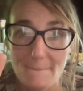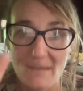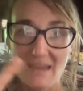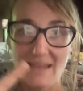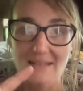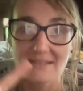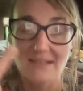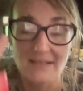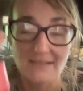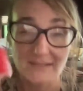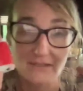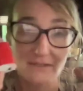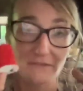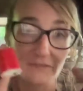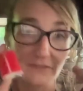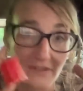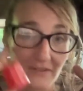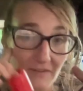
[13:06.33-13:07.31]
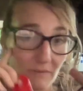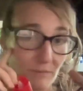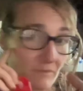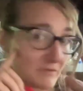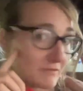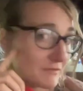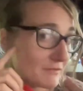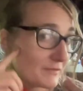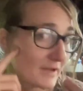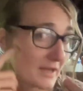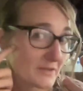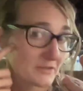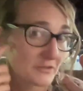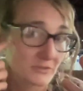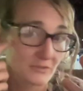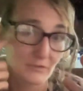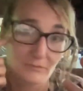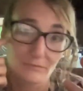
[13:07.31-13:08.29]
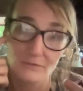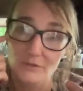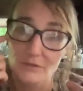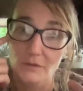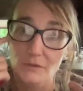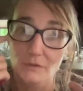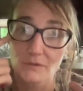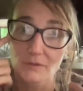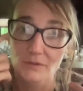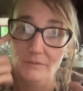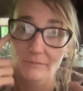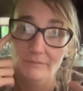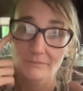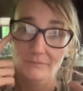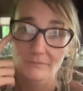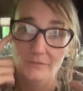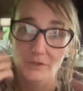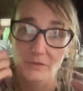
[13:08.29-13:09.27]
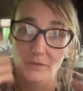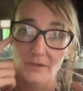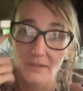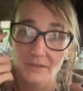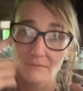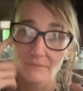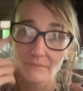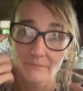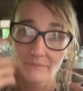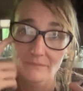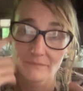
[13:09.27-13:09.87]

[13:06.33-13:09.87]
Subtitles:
it's as if this flesh suit you're in,